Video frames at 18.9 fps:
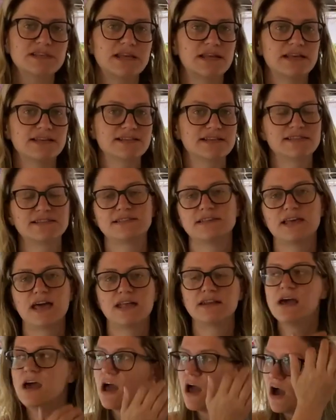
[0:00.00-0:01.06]
And as I
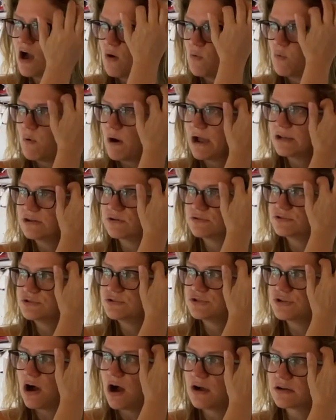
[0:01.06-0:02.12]
said, Why Don't You
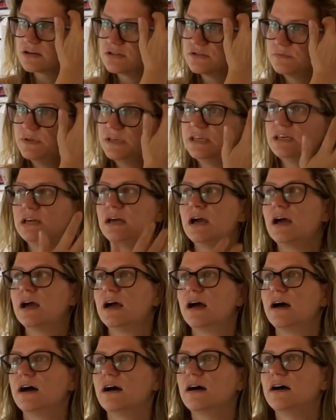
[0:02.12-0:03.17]
Talk to Me,
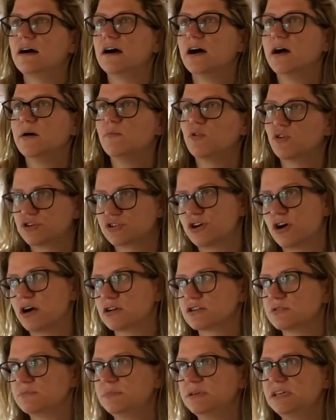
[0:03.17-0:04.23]
or Talk
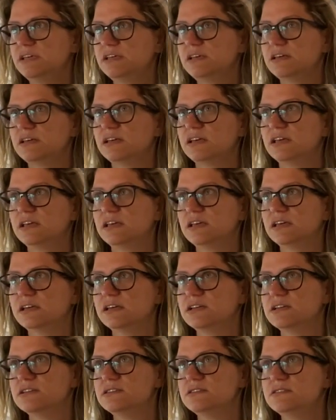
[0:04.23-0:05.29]
to Me
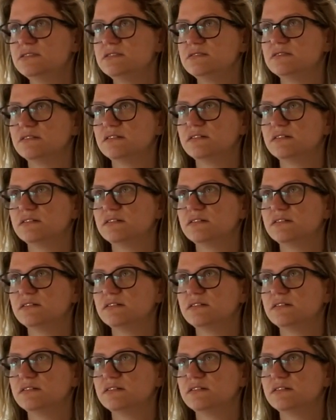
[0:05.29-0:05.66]
is